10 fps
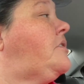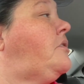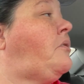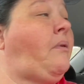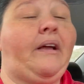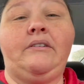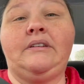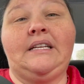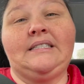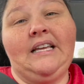to look
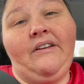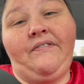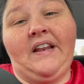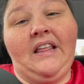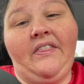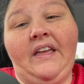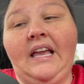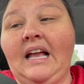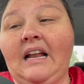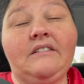around and see if
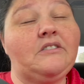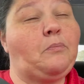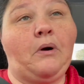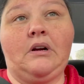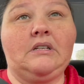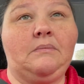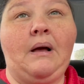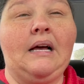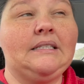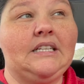anything kind of sparks
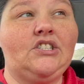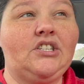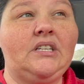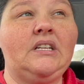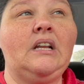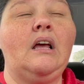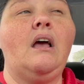my attention.